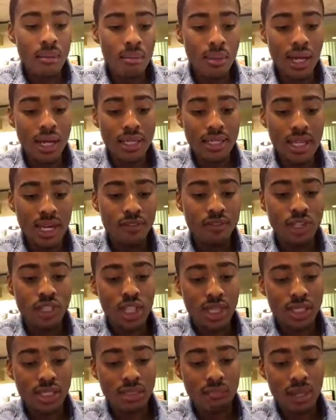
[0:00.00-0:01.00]
But David
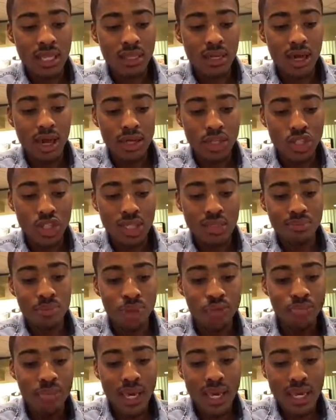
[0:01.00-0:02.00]
changed his methodology, his
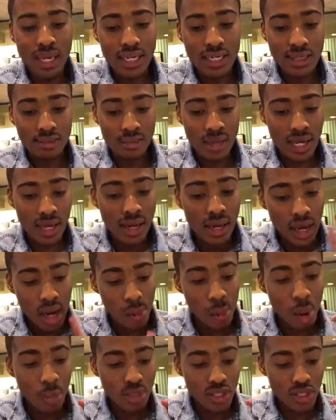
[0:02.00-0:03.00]
movement, and his men.
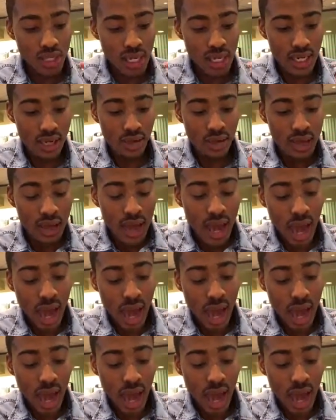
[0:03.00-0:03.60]
I'm almost done here.